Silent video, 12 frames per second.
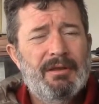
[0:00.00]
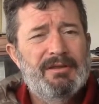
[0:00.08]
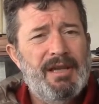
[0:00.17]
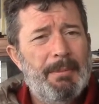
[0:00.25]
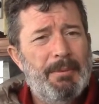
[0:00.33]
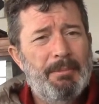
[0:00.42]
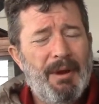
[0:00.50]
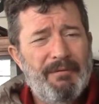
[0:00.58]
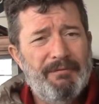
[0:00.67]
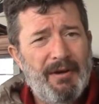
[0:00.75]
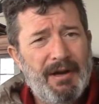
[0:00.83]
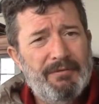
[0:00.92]
This happened
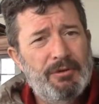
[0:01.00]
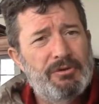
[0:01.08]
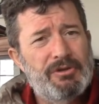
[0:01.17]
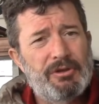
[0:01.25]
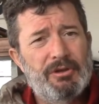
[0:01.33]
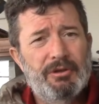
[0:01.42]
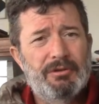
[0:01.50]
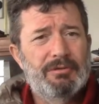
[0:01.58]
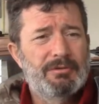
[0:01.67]
about 5 years ago.